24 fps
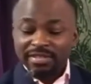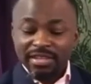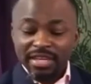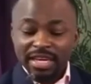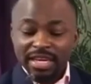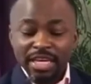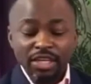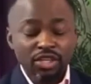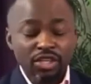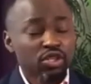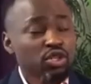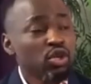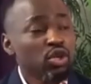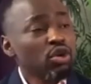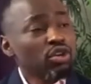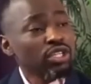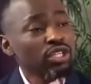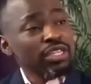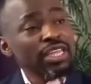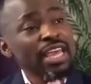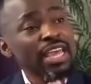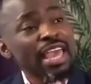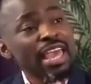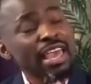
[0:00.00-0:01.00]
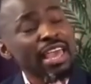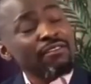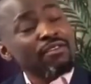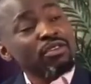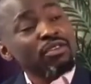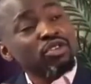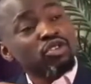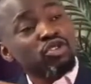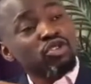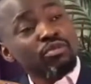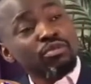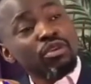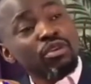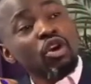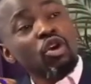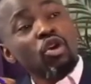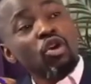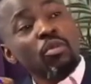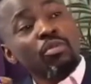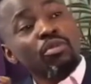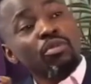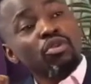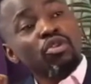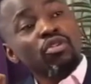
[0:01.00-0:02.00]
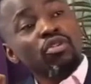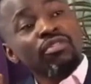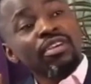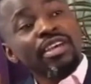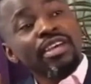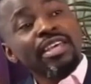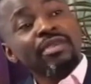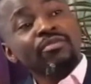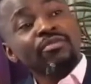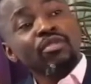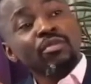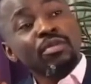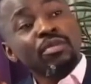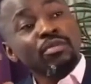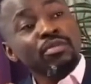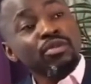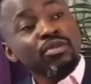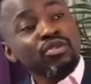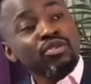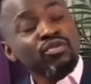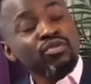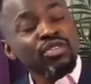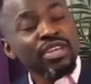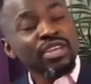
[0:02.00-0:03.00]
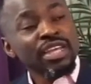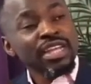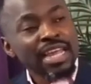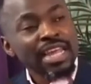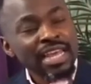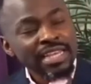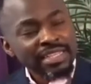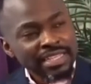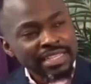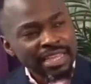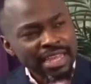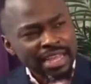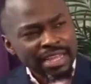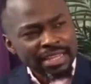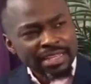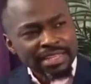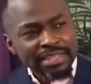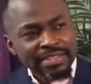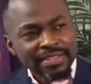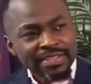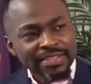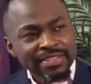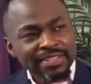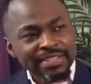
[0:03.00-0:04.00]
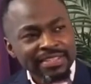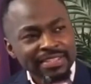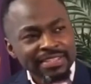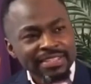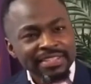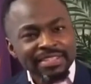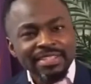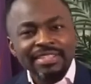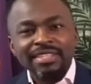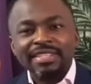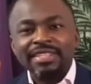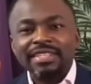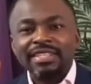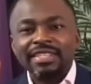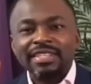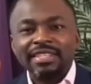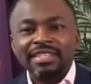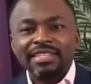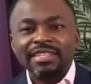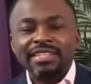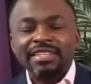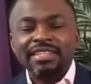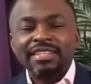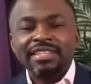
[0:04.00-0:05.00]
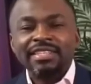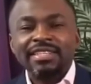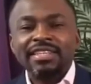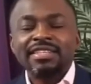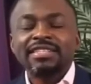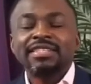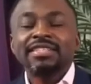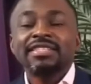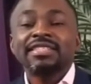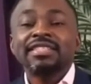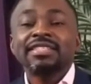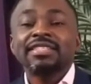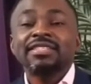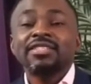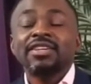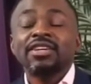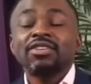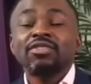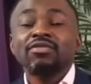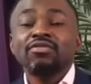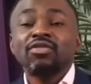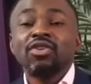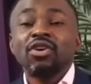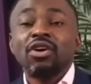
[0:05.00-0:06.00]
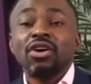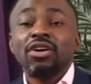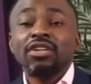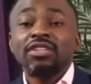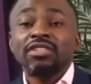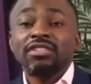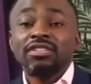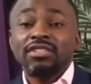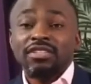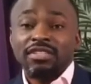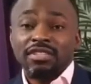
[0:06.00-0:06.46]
It took the heavens to be open over him for people to realize, ah, this is this is the Son of God.